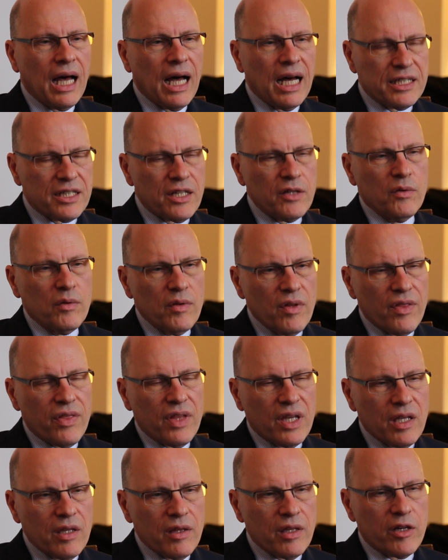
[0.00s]
I don't
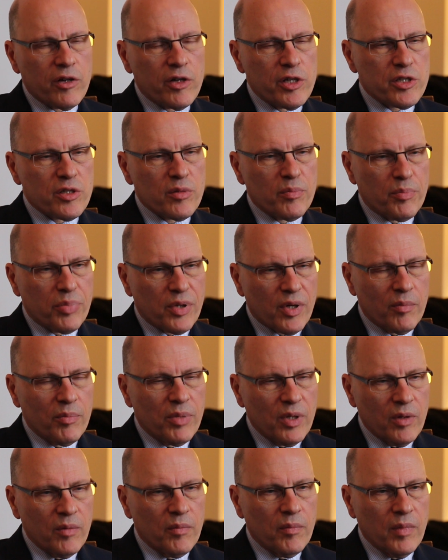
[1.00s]
think there is a
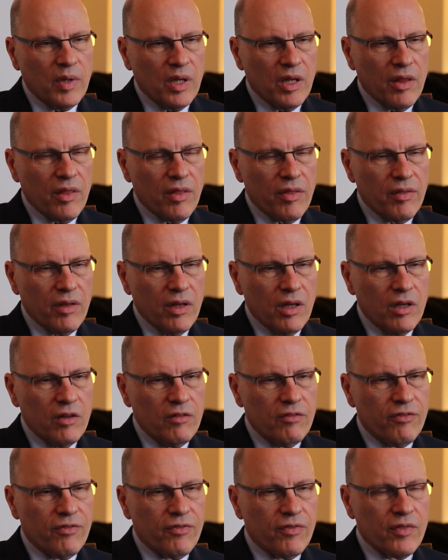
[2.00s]
problem
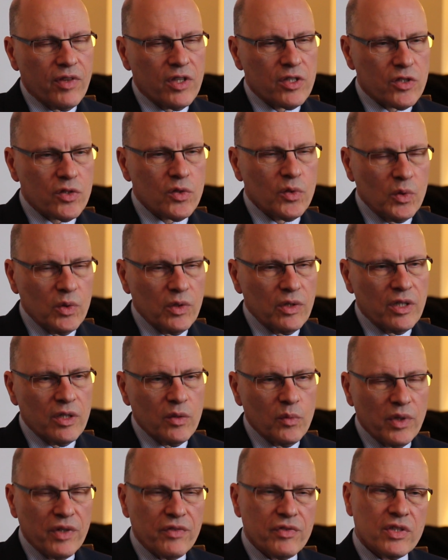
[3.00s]
of the sort
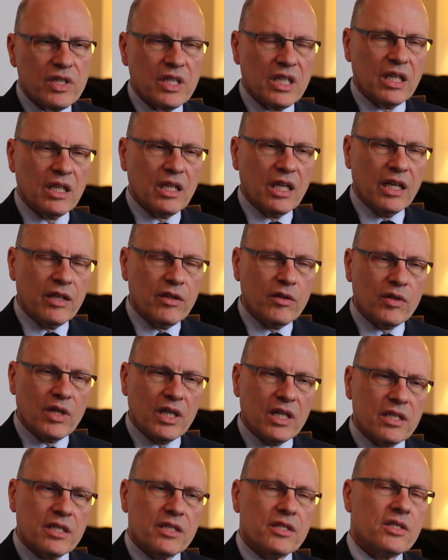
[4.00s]
that we've seen in the
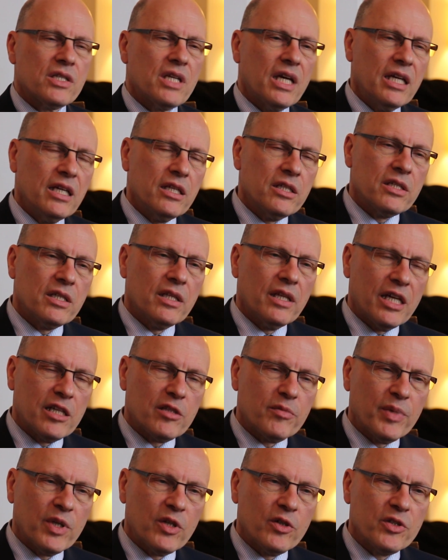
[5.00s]
United States, and
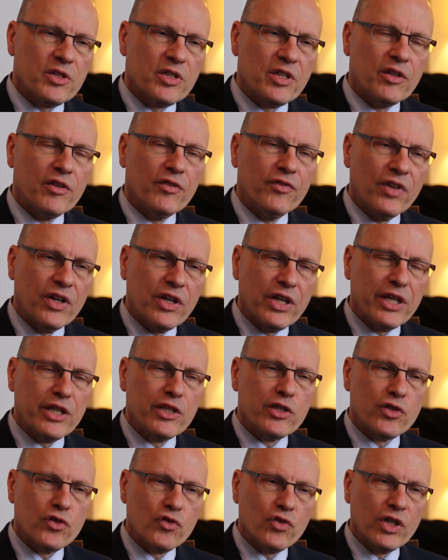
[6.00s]
that's because there are
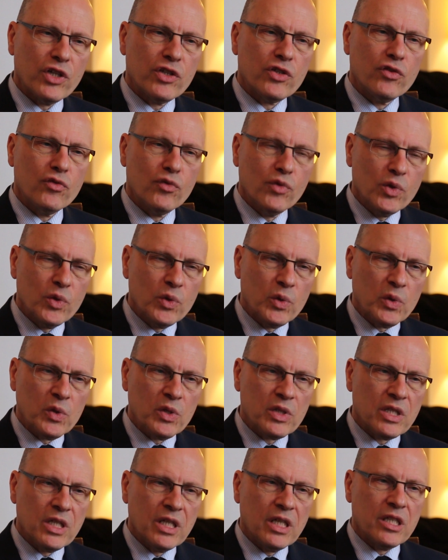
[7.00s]
very strict
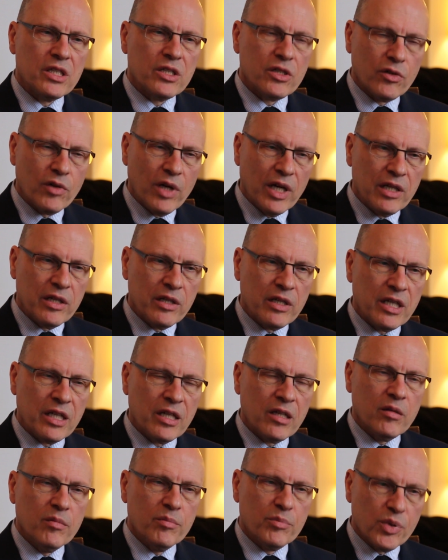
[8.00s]
rules
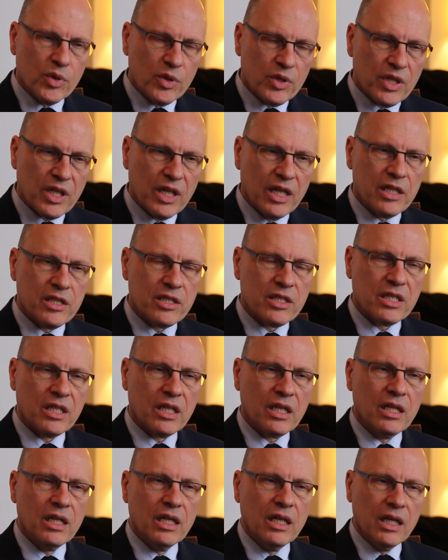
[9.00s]
surrounding
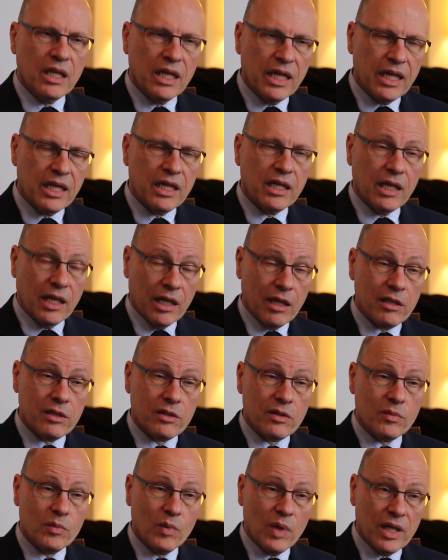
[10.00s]
broadcasting here in
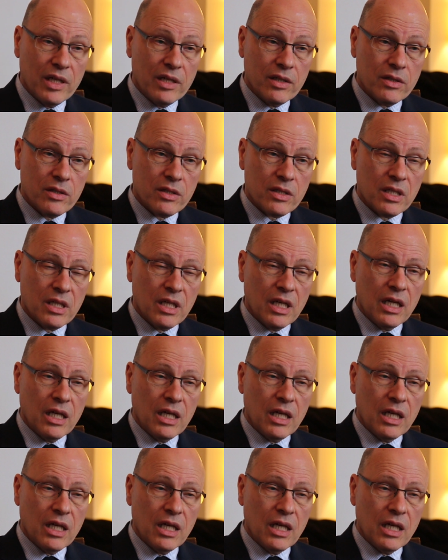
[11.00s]
England and Wales.